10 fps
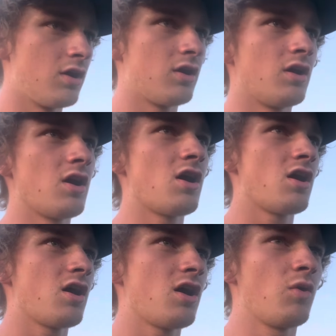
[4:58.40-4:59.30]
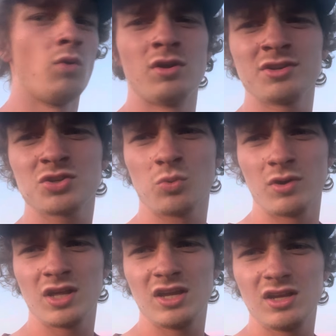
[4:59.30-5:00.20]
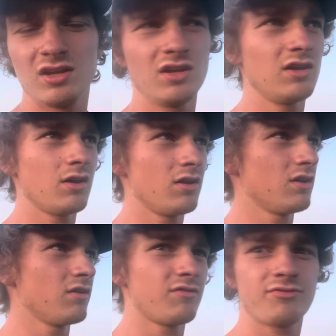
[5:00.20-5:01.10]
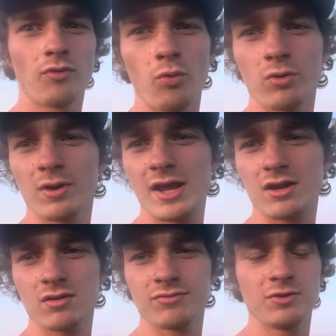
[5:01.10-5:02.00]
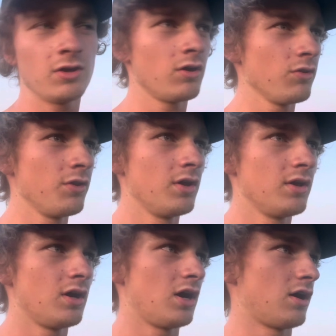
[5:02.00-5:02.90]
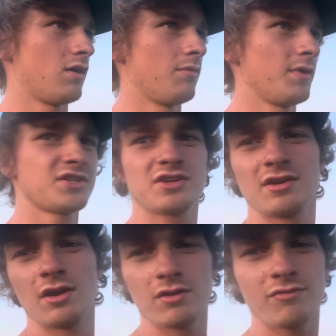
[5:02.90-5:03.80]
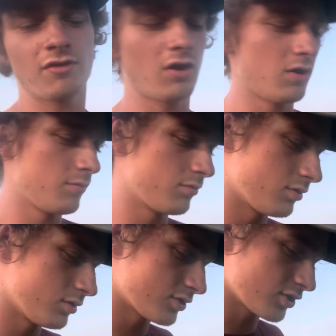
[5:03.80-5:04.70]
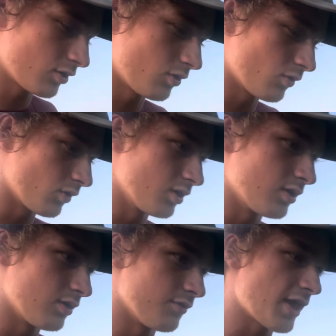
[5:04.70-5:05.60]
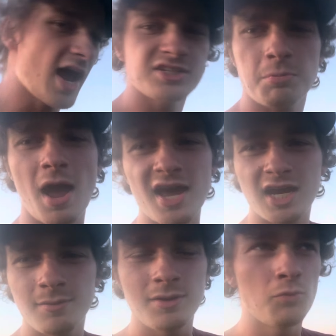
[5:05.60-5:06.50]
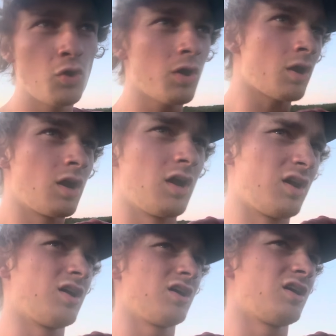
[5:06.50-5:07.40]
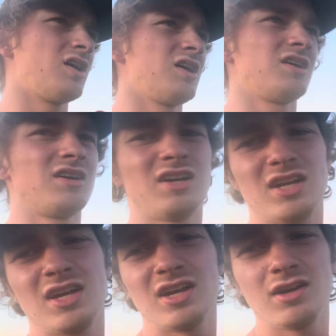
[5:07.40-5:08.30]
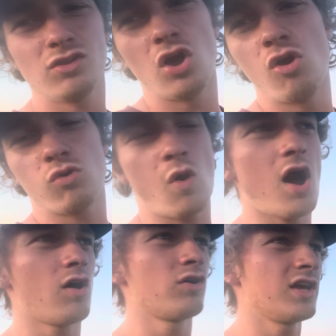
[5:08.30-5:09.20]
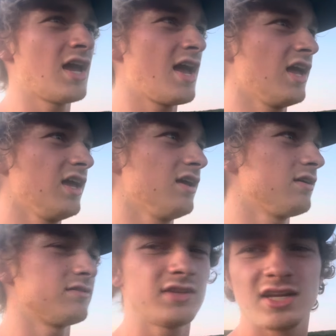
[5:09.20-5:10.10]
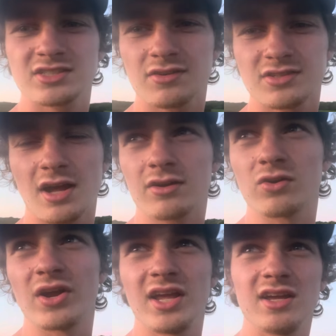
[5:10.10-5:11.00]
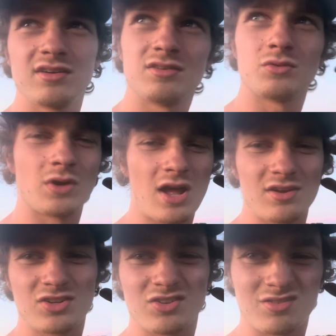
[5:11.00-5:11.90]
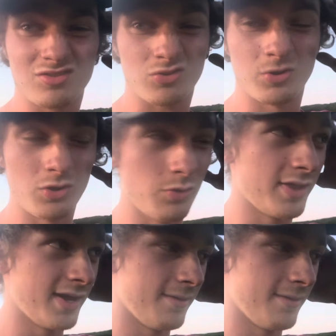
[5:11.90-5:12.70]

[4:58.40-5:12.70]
One 24 acre field. That's at another farm. So that's probably going to be more low quality hay. That stuff's not great. We're not thrilled with it.